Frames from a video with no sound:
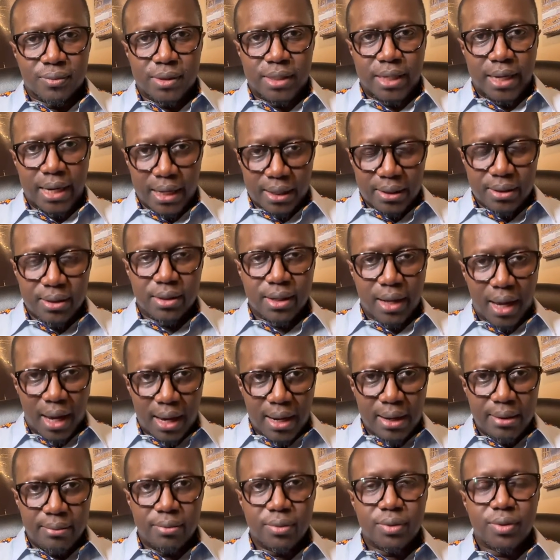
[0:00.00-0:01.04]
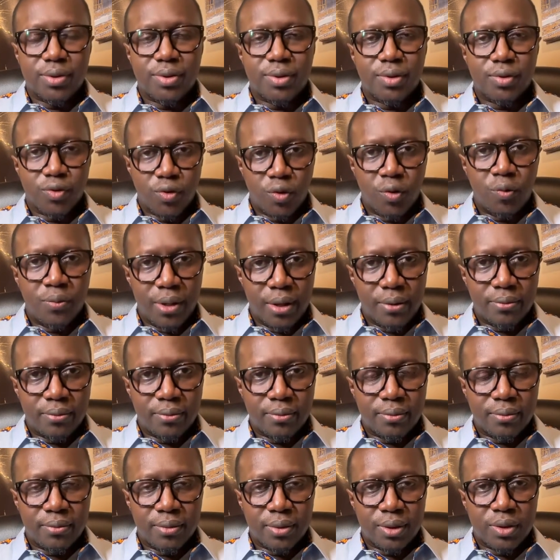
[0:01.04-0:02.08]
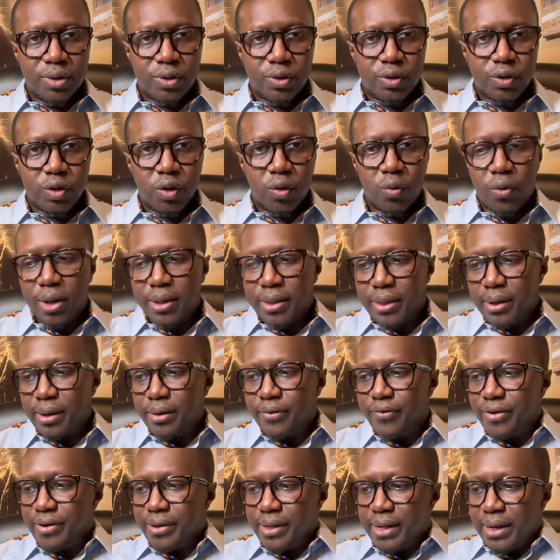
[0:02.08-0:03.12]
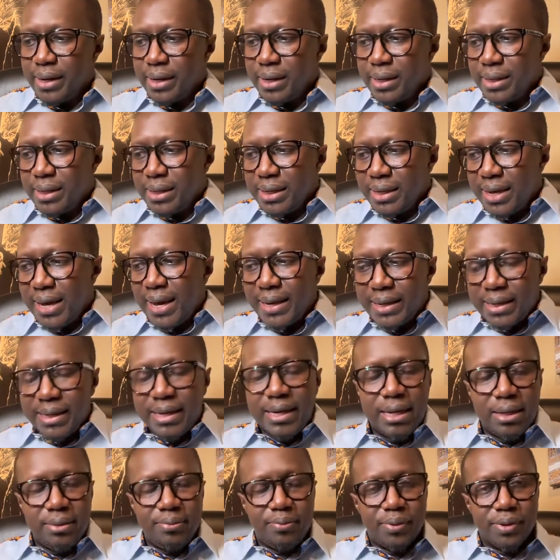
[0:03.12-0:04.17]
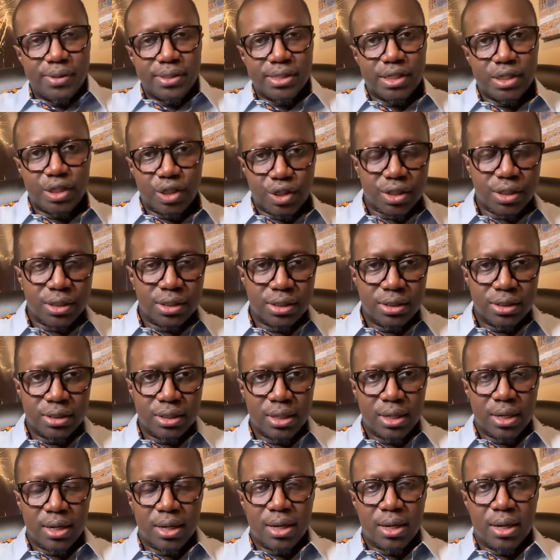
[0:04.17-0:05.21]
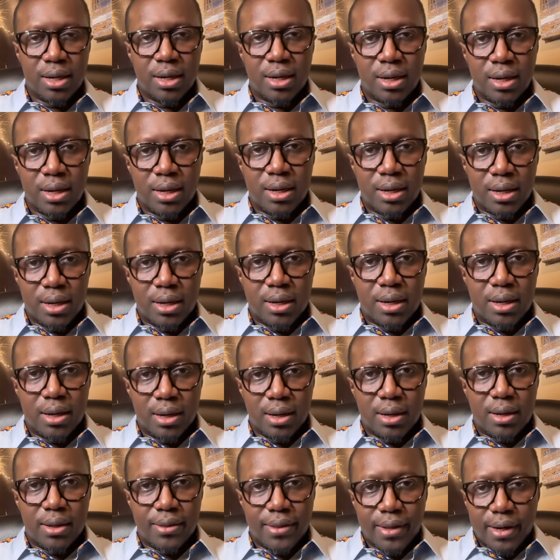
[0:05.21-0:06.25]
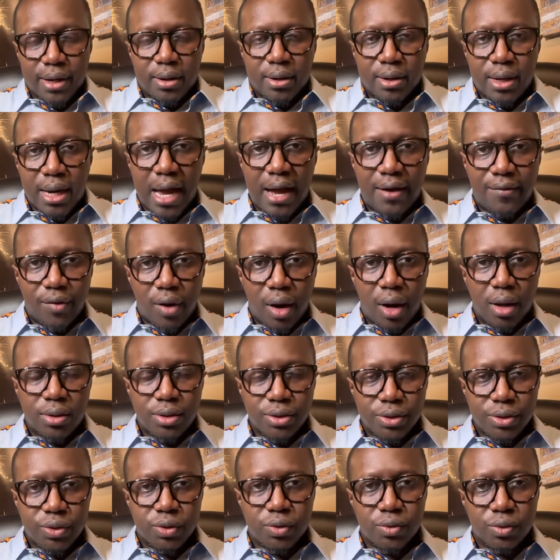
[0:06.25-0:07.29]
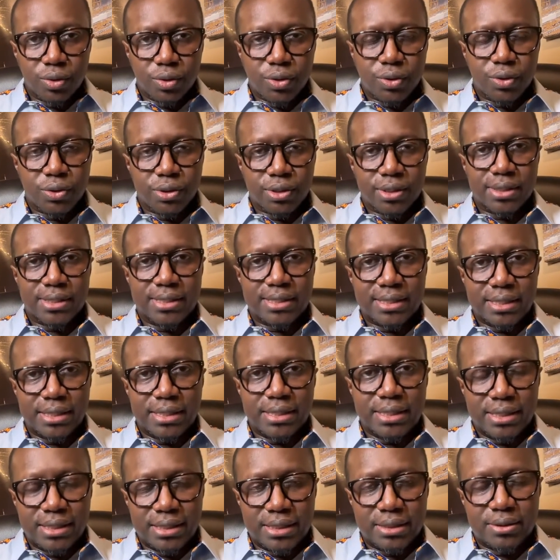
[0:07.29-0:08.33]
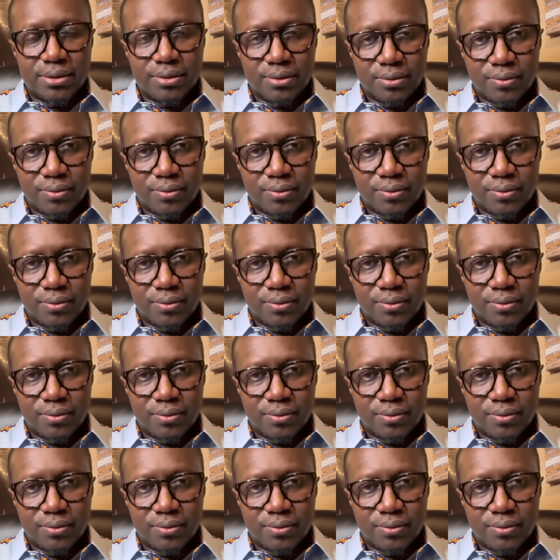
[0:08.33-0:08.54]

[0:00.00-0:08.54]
Take the time to groom them. So whenever they're going to get in position, they're going to have all the tools to succeed.